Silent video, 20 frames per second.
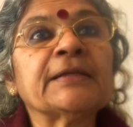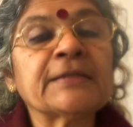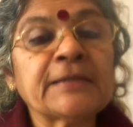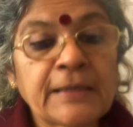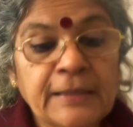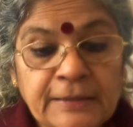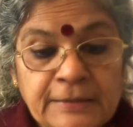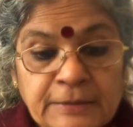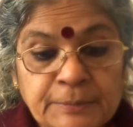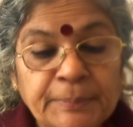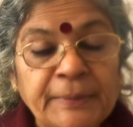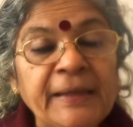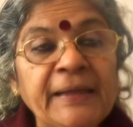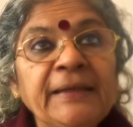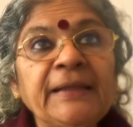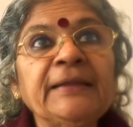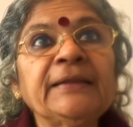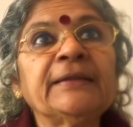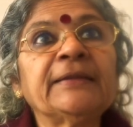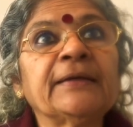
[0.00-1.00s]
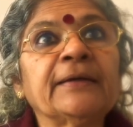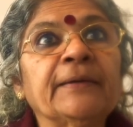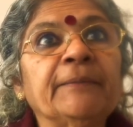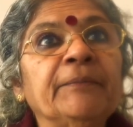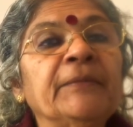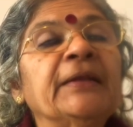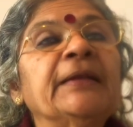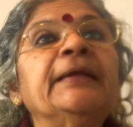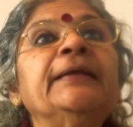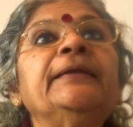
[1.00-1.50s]
explaining
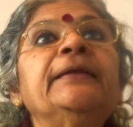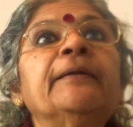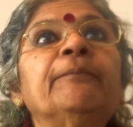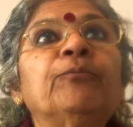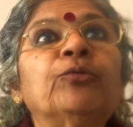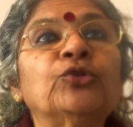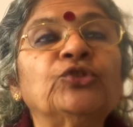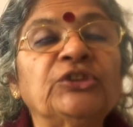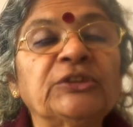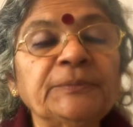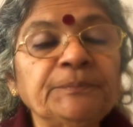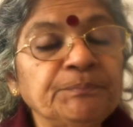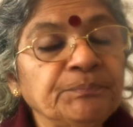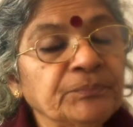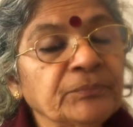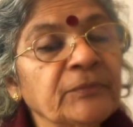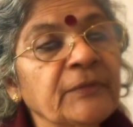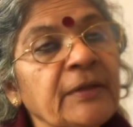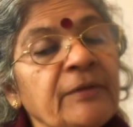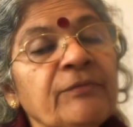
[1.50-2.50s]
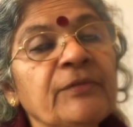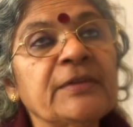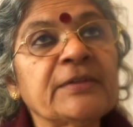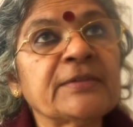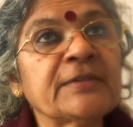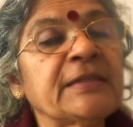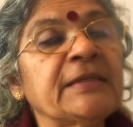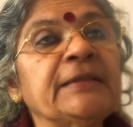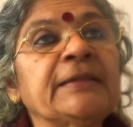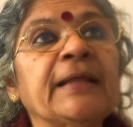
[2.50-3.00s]
the linear portion. Then we
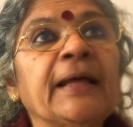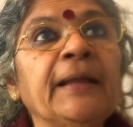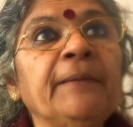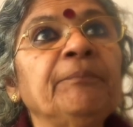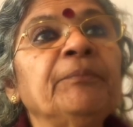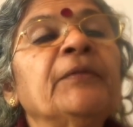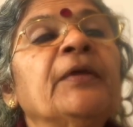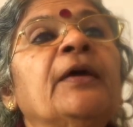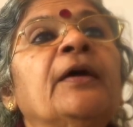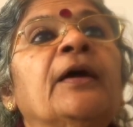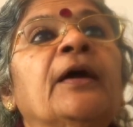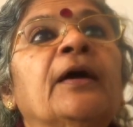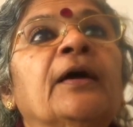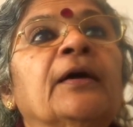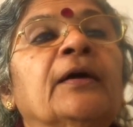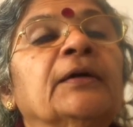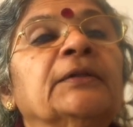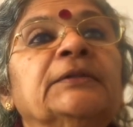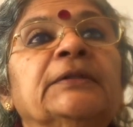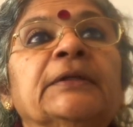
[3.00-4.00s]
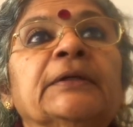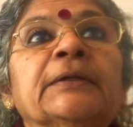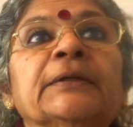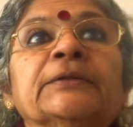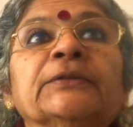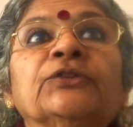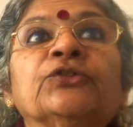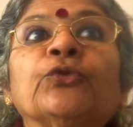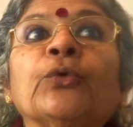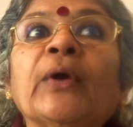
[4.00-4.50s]
see that
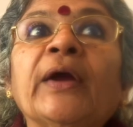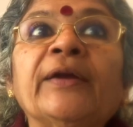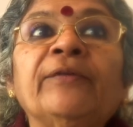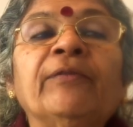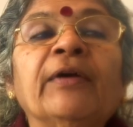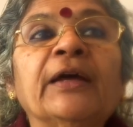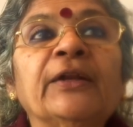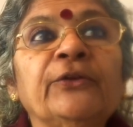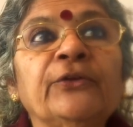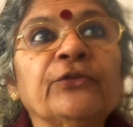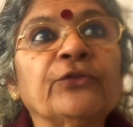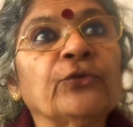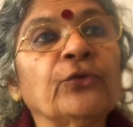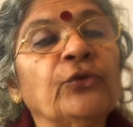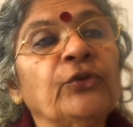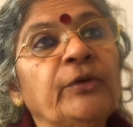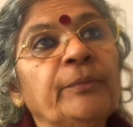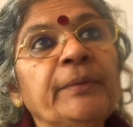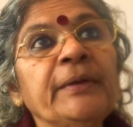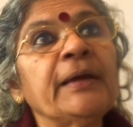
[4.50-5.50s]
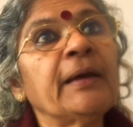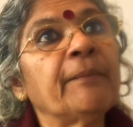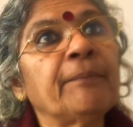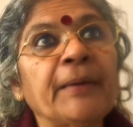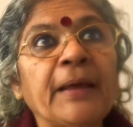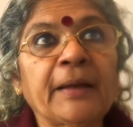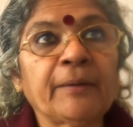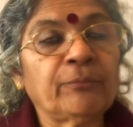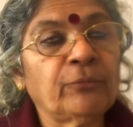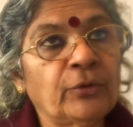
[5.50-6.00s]
the squared value is going to be
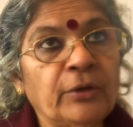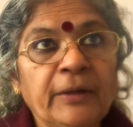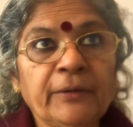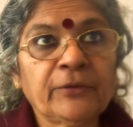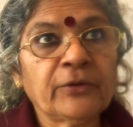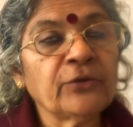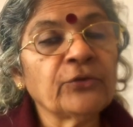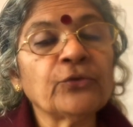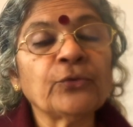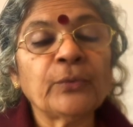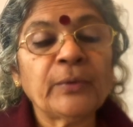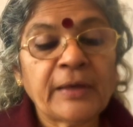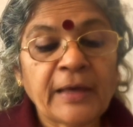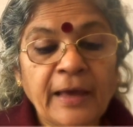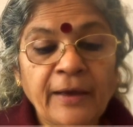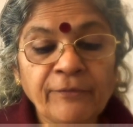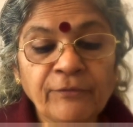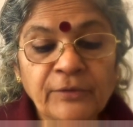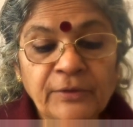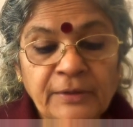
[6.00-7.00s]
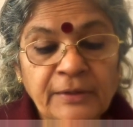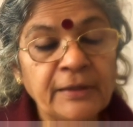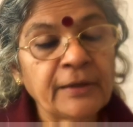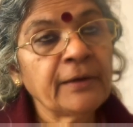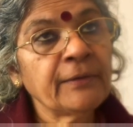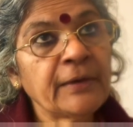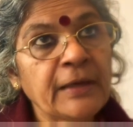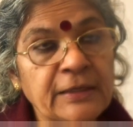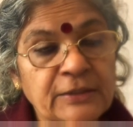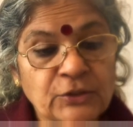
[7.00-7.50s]
parabola. Okay, so we have
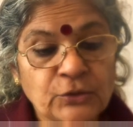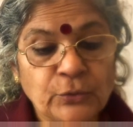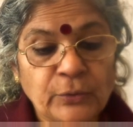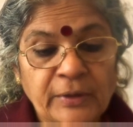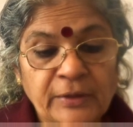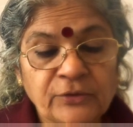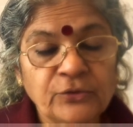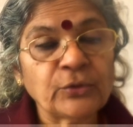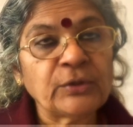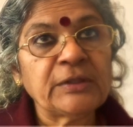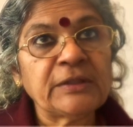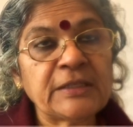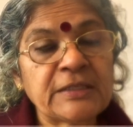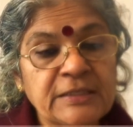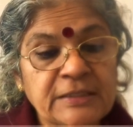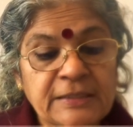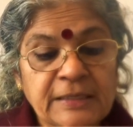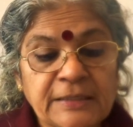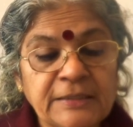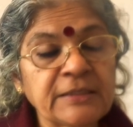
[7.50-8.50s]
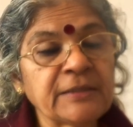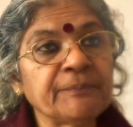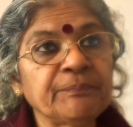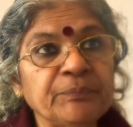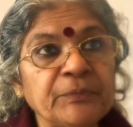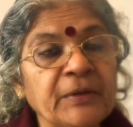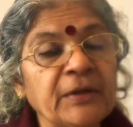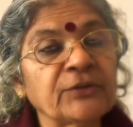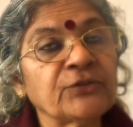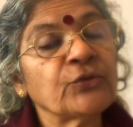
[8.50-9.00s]
here x squared. So in this sense,
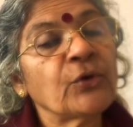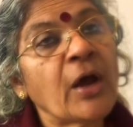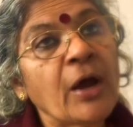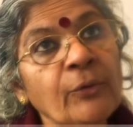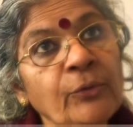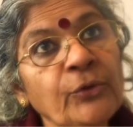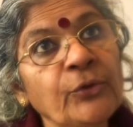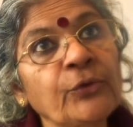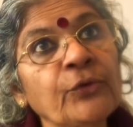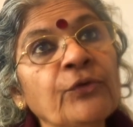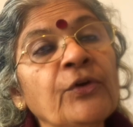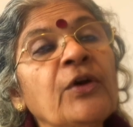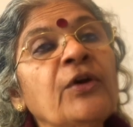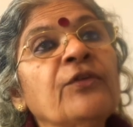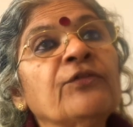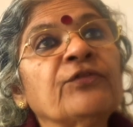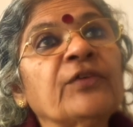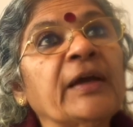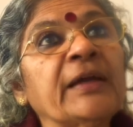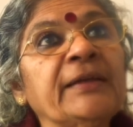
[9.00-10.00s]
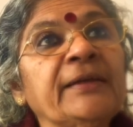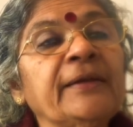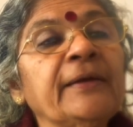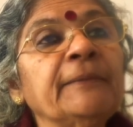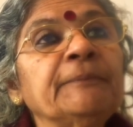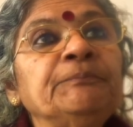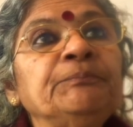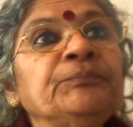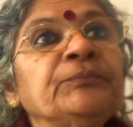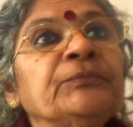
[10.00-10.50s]
so how do you find the